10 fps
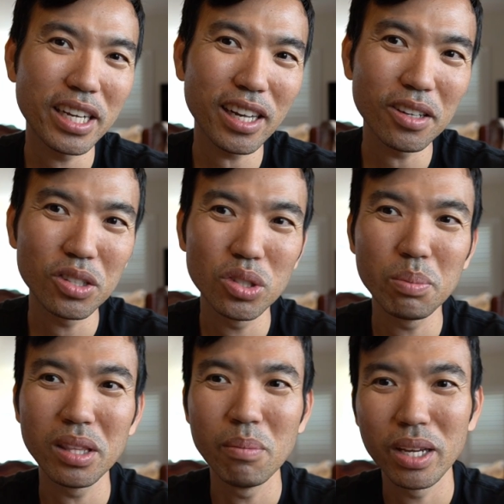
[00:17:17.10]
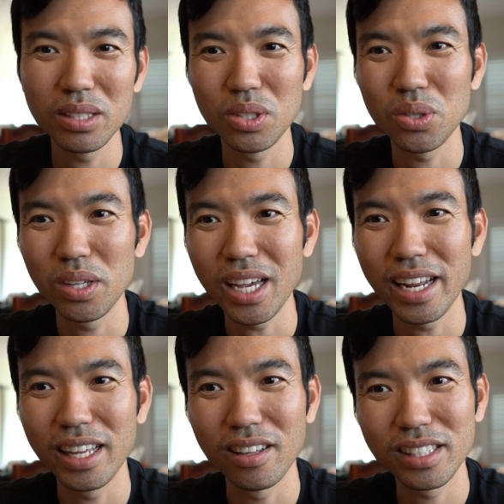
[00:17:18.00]
colored soup and you mix it with shoyu tare,
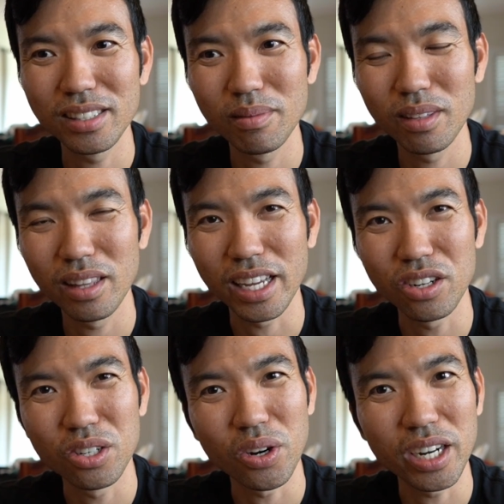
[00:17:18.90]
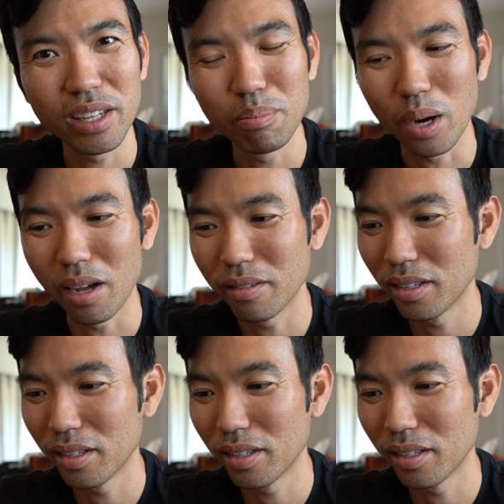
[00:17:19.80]
it looks like a dirty brown.